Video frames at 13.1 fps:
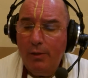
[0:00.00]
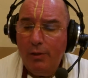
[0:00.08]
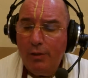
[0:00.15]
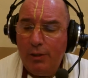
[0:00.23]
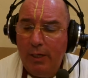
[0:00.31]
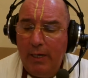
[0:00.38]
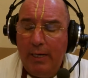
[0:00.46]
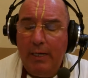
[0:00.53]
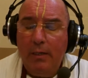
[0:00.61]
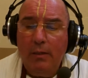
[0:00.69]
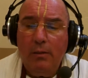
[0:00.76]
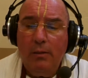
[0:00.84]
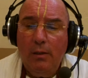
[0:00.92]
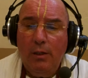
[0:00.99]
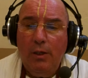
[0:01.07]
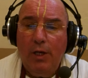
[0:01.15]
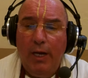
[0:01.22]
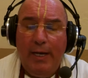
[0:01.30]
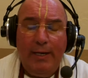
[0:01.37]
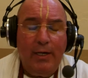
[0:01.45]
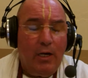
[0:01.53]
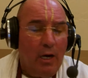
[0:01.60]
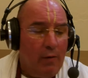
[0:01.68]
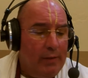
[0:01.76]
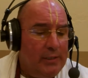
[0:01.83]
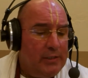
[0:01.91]
She
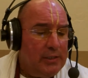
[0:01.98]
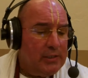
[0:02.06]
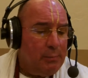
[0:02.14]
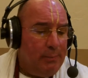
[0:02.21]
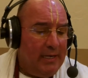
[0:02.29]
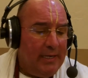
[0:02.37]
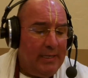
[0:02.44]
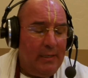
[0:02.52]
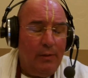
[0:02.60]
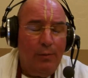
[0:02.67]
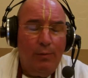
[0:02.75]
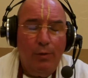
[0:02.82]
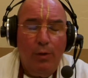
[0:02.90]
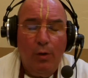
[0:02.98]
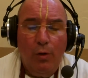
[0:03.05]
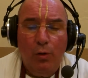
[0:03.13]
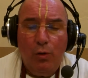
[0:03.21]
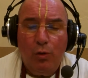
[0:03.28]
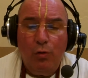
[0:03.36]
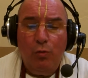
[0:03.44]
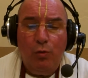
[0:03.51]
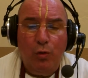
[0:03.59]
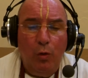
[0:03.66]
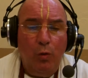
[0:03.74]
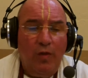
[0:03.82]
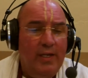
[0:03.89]
encourages me to
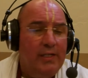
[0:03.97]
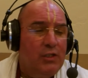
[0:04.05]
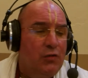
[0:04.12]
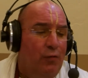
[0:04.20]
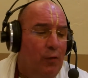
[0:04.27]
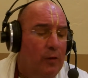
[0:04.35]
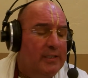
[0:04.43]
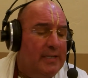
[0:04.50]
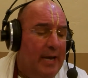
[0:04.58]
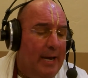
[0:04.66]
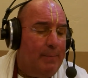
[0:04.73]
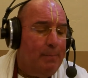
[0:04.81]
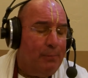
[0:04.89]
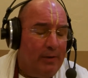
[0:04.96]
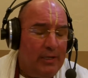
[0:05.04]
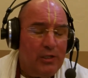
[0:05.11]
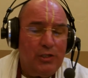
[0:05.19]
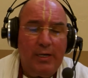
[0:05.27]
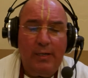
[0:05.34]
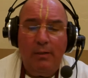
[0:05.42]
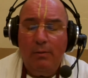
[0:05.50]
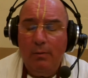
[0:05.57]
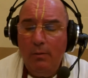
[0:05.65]
do this full-time preaching